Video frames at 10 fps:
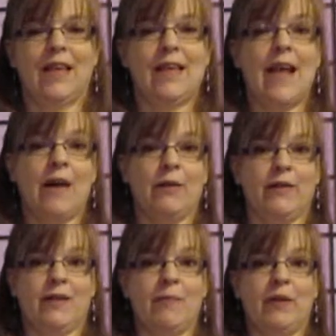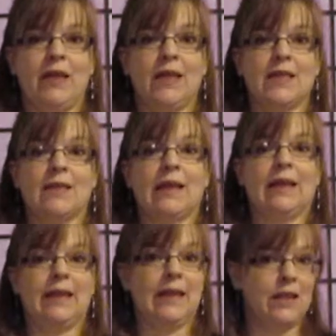Now, if something is
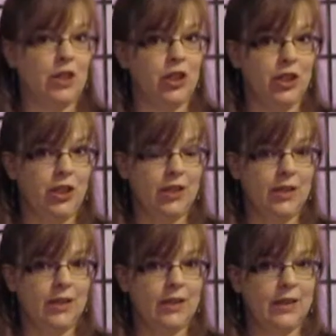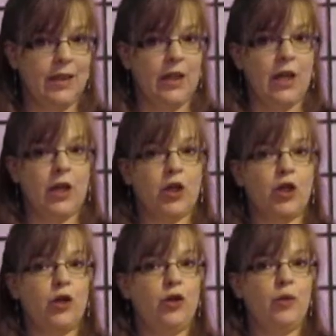little,
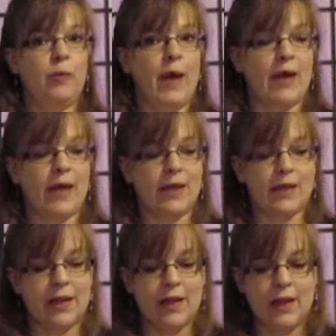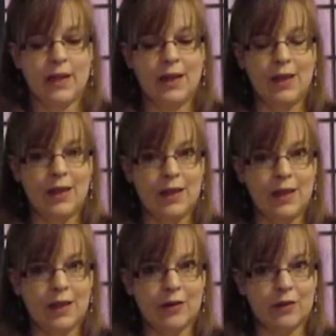you make it
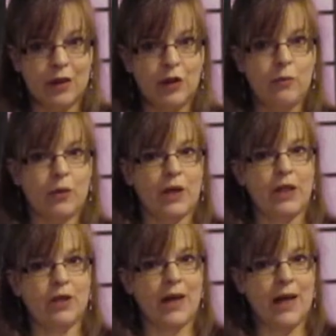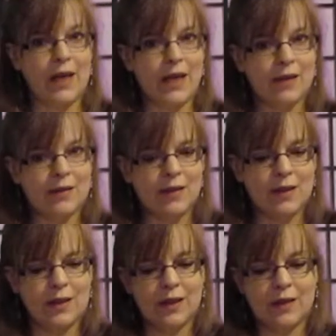little, and then you bring your hands
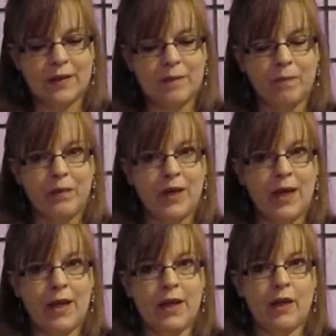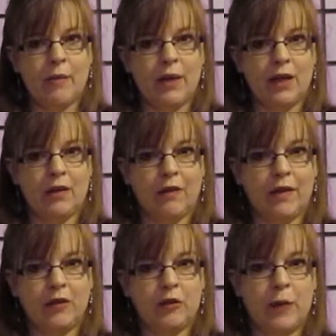in, and it can be little
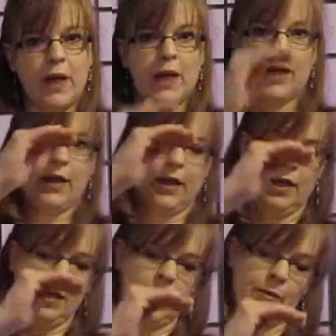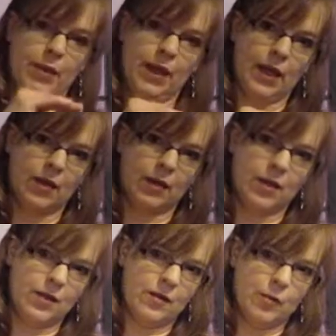this way, can be little
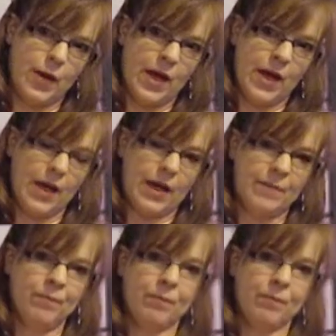this way.